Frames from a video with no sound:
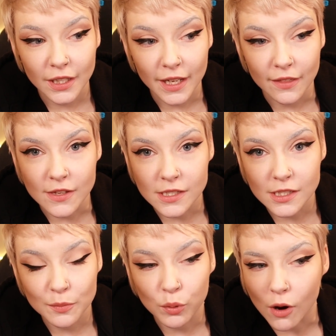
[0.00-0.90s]
like, this
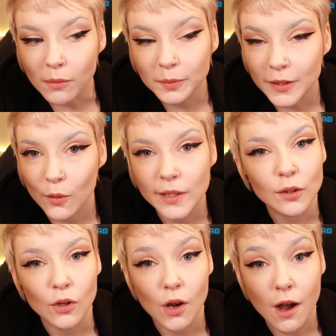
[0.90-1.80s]
is probably going to
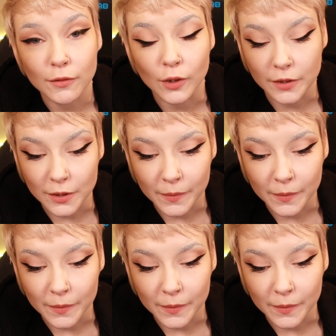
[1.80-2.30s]
look awful on you.